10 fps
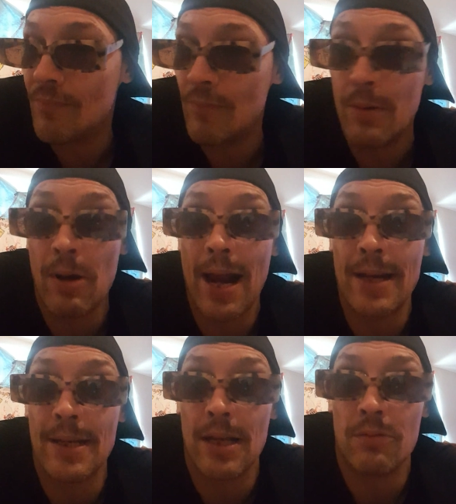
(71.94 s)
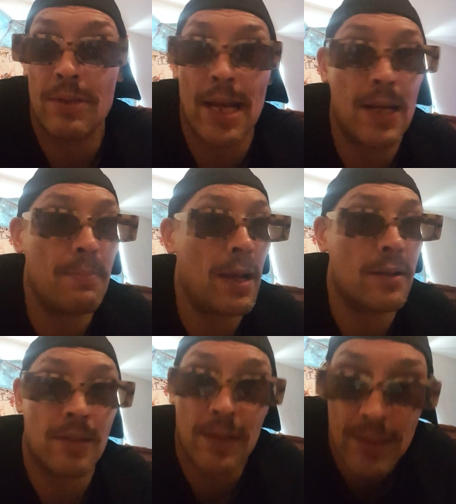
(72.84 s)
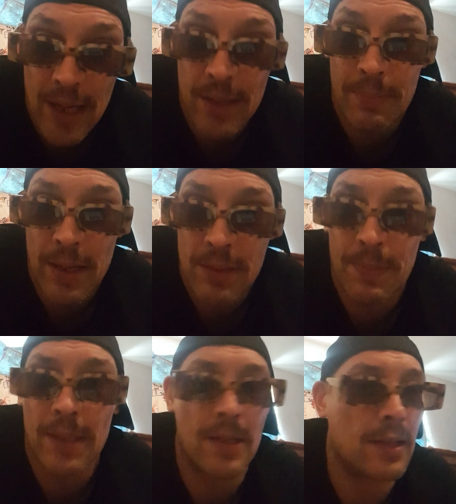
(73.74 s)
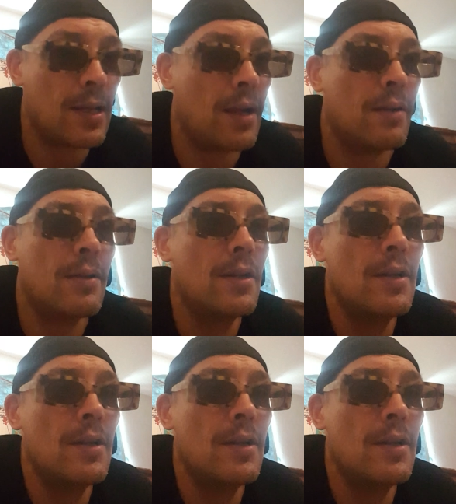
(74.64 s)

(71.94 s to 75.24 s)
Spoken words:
we were handing out teddy bears at the teddy bears picnic there,